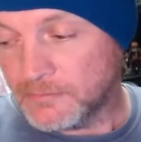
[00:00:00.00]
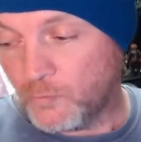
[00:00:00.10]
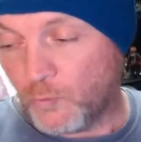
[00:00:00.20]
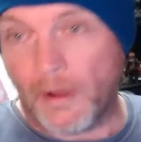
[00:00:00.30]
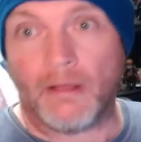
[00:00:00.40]

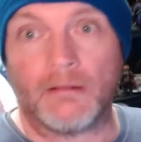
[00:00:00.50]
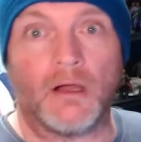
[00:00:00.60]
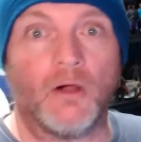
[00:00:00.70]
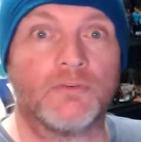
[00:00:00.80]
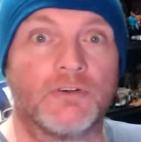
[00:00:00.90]
well
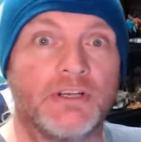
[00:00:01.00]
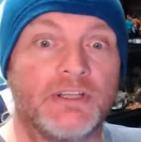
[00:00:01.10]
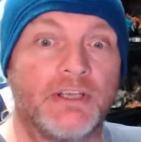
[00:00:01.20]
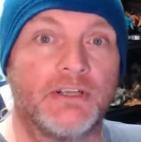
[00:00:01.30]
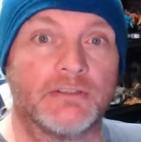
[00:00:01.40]
over a
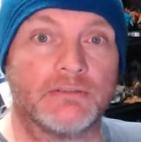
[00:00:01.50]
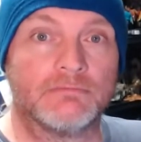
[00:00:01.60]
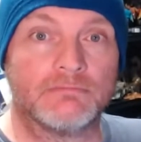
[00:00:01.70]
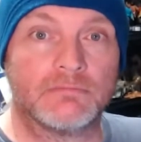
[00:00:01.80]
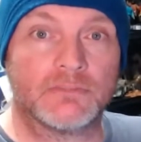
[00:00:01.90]
year
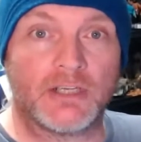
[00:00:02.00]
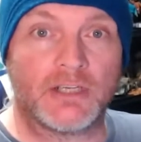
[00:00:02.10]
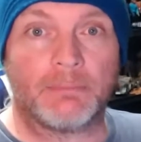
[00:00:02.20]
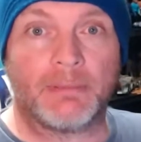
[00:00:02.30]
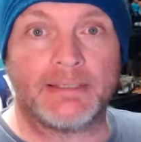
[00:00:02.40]

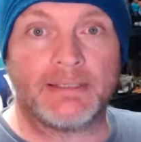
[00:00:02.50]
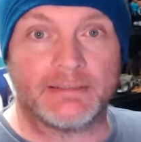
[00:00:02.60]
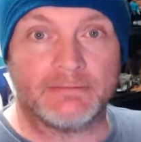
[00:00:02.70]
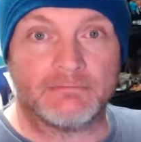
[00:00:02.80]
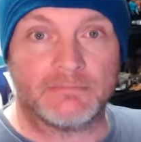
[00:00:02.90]
trying to piece
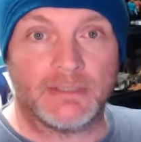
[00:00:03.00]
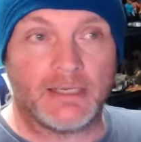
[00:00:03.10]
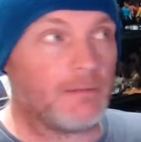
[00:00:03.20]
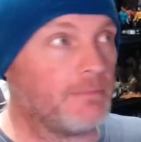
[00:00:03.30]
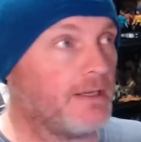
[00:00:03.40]
it.
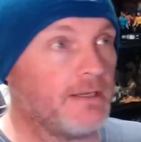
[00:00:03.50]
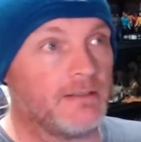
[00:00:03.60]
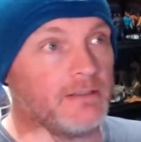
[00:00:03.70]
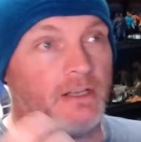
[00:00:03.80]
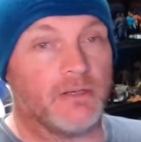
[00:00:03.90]
And I've
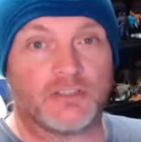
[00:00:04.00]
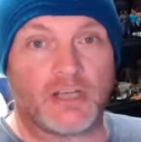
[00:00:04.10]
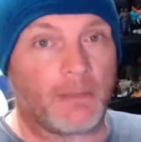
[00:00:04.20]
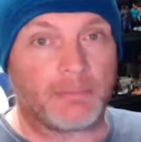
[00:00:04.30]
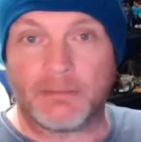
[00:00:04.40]
been,
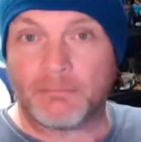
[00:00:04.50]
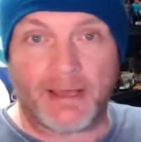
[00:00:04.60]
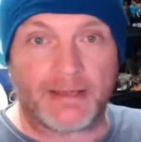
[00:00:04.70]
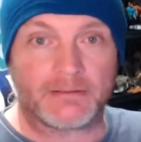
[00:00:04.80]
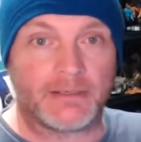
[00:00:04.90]
shopping at
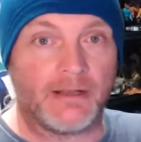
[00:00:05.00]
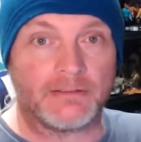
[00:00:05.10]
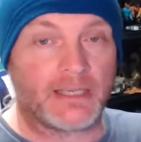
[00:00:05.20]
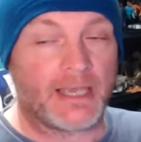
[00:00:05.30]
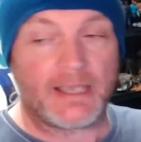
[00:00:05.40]

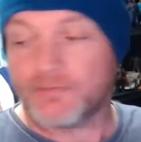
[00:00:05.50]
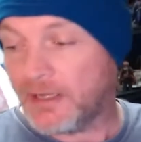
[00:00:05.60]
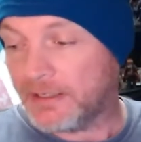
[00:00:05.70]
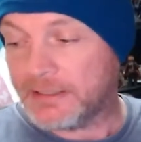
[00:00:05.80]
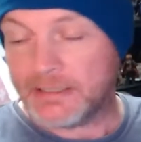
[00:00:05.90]
Battlegrounds, can't
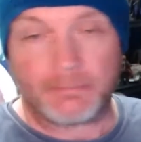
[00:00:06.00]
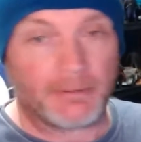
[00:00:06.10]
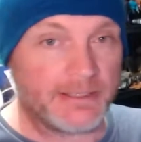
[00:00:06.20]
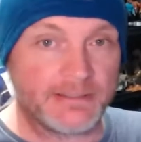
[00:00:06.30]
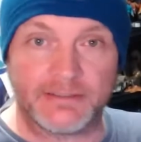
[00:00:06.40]
find any
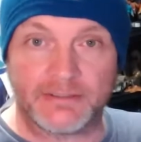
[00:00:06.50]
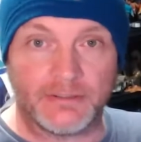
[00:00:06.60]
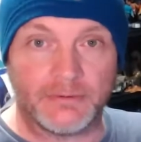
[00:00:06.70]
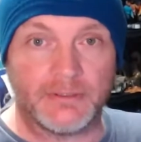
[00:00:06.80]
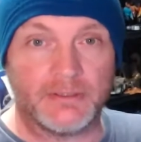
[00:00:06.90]
pieces
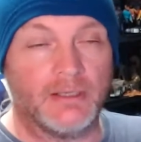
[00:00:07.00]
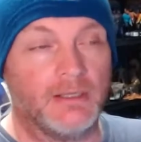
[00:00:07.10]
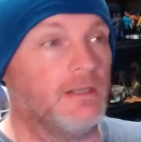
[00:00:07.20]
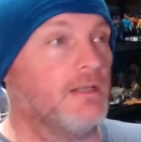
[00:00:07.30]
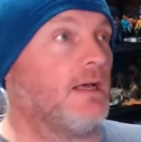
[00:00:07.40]
to it.
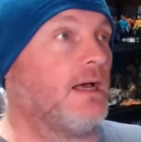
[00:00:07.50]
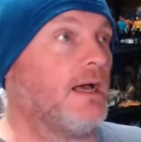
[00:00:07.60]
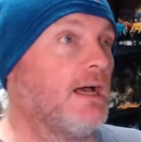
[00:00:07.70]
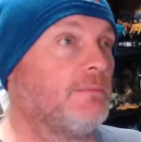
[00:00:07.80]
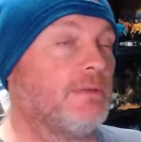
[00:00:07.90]

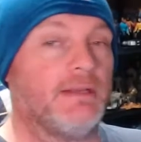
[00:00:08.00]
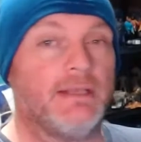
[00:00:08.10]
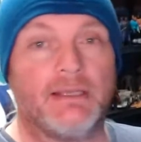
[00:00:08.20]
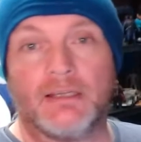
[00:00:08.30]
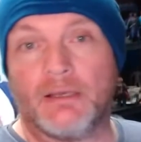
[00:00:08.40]
I've been
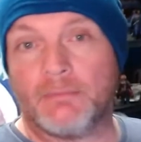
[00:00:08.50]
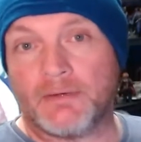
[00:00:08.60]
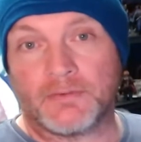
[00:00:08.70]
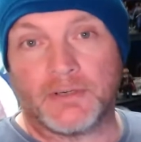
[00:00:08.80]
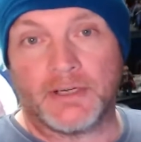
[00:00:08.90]
hitting up
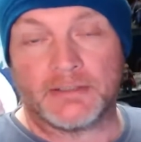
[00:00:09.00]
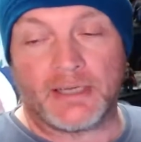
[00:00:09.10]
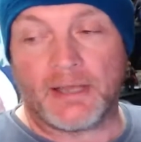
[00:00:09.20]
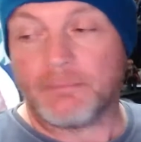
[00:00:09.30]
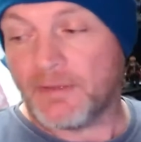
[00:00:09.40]
my friends,
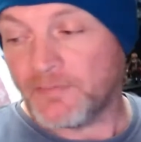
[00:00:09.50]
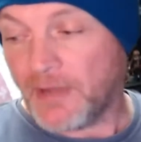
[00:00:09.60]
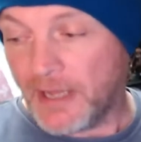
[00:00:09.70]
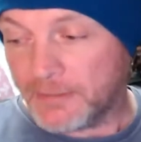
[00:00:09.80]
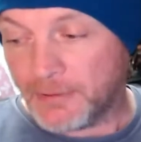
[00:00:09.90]
and I've been
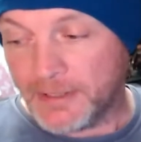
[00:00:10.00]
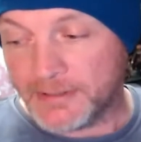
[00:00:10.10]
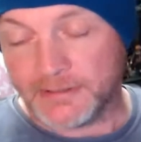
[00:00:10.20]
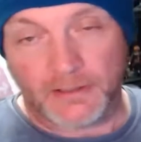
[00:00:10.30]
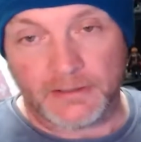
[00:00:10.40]
finding
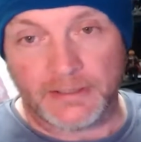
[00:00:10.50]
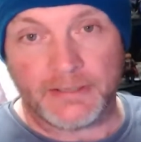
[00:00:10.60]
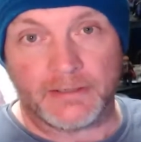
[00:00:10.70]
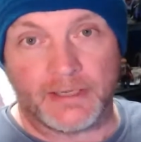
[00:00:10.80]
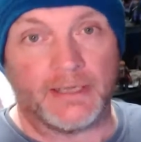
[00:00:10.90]
pieces on the
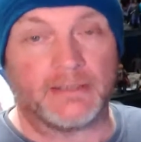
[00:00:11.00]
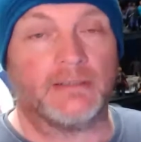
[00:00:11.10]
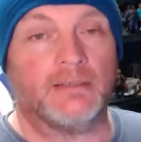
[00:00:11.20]
internet,